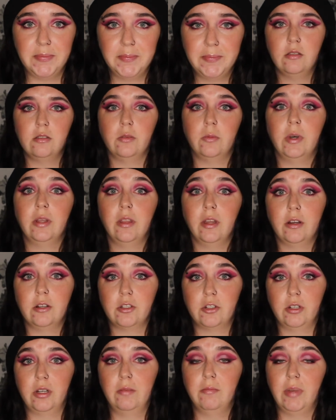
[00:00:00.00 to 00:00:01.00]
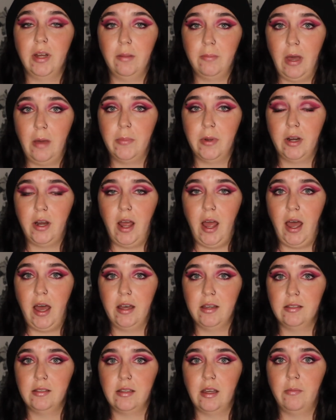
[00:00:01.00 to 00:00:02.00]
So one large green bell pepper
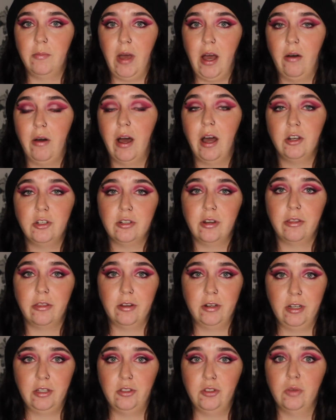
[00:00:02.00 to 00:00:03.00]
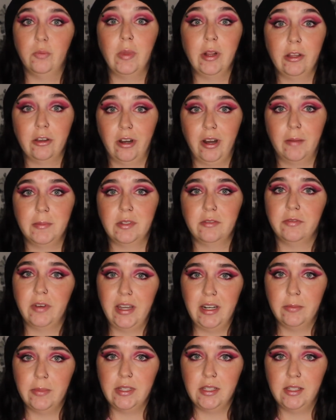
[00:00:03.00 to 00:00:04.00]
has about 132 milligrams of
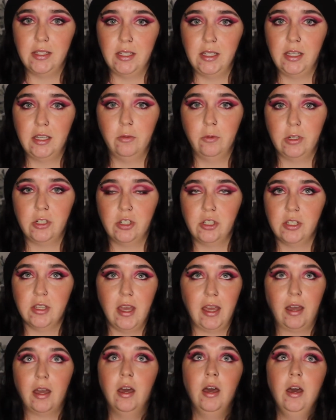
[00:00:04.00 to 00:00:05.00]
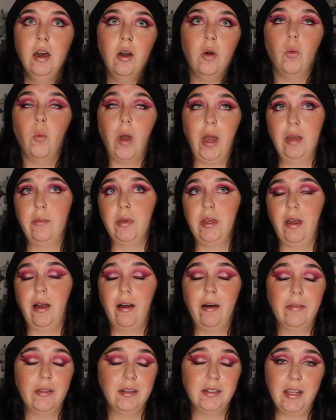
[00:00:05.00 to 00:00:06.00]
vitamin C, which is like way
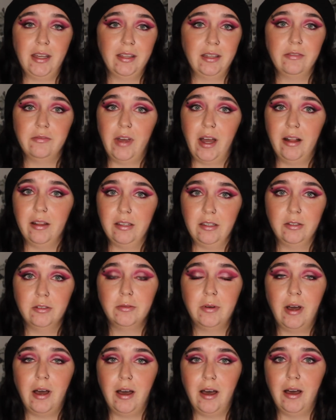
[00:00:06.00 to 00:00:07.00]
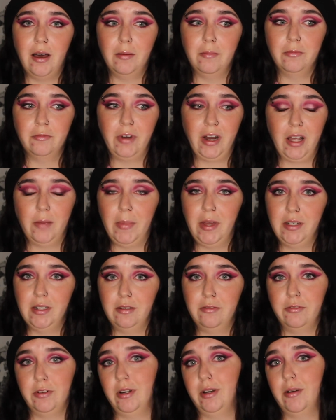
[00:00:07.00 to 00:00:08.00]
beyond the daily value um,
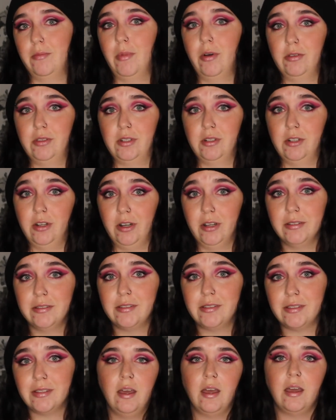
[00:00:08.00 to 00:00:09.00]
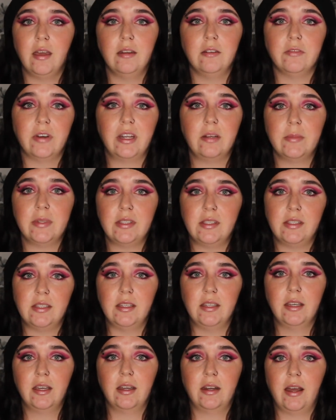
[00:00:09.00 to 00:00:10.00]
recommended for most adults. And vitamin
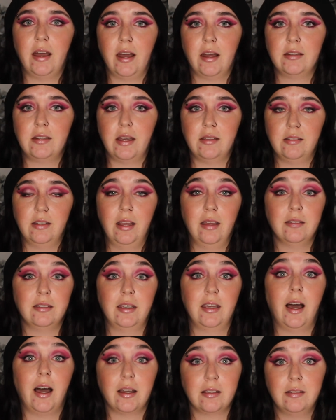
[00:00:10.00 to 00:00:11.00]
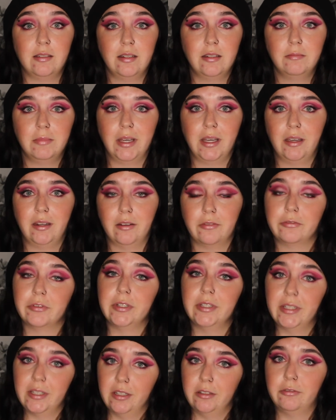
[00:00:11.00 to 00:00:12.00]
C can act as an antioxidant, making it
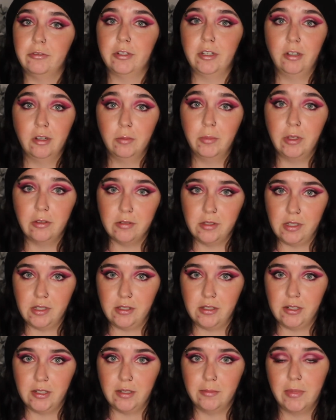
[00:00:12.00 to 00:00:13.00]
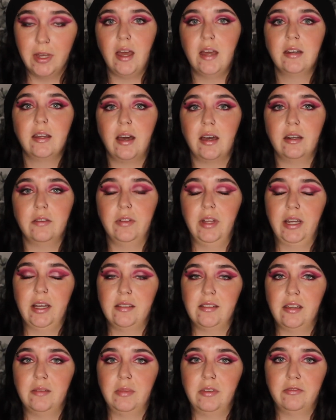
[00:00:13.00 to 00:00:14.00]
really good for your immune system. And kind of like I
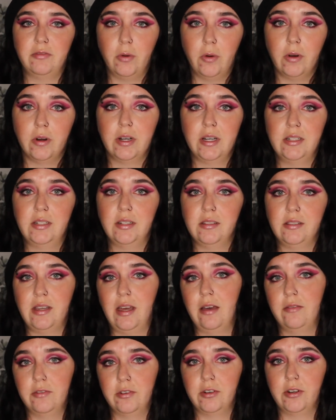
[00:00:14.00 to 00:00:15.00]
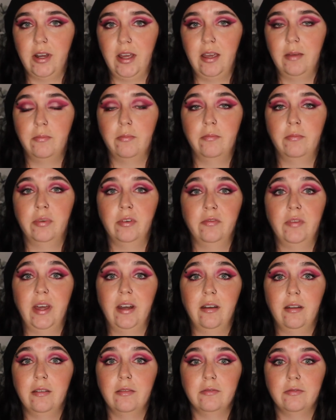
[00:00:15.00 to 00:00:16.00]
said before, it does have great
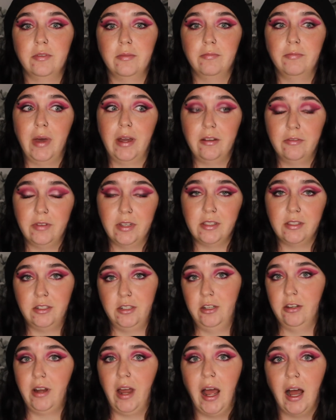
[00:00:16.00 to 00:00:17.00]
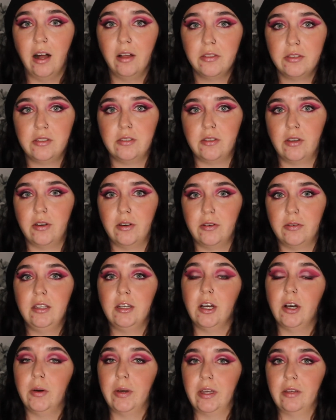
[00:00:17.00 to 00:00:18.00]
preventative benefits to your health. So, you
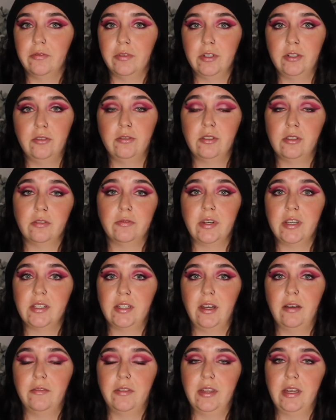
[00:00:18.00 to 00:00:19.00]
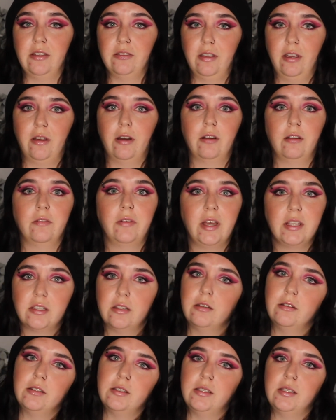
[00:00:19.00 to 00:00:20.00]
know, it can reduce the risk of things like
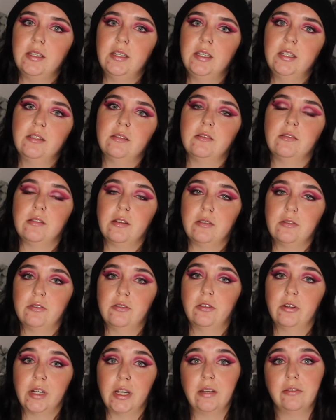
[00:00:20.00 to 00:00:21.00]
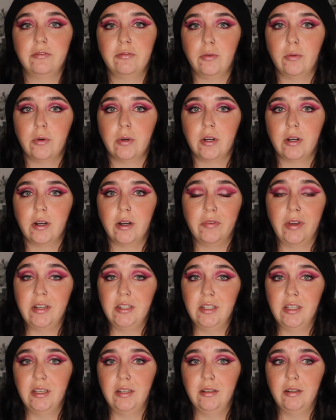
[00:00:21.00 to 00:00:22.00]
cardiovascular disease and is also great for
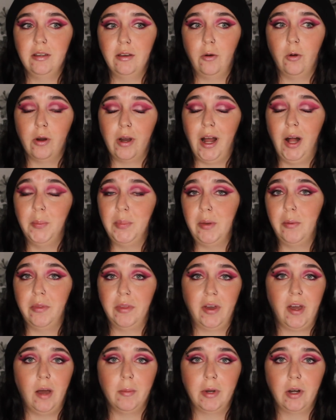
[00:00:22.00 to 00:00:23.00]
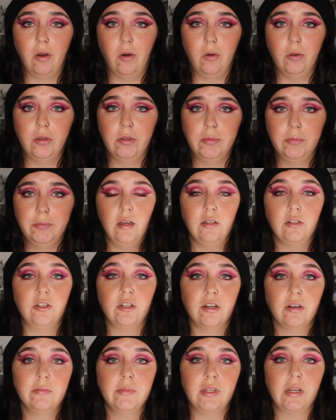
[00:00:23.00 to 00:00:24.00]
preventing or helping with the common cold. In
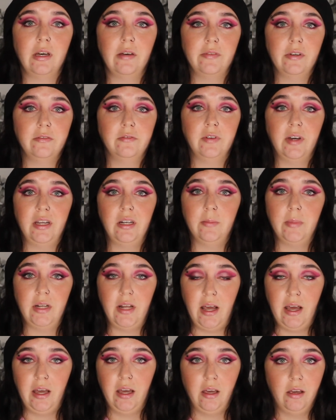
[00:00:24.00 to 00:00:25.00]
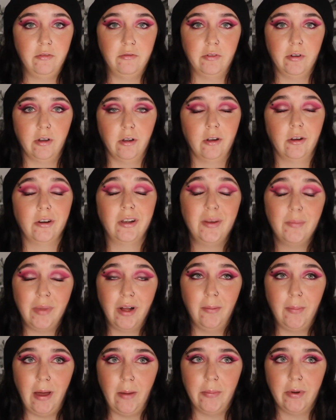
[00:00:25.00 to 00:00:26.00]
terms of vitamin A, for green
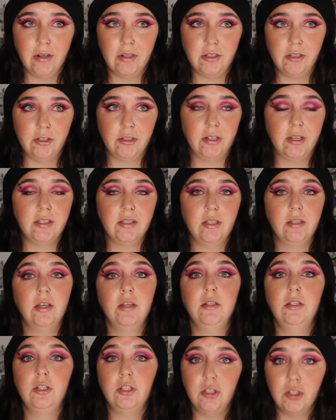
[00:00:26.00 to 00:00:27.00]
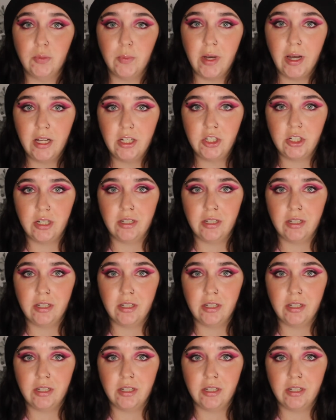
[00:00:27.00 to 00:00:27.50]
bell peppers, there isn't too much.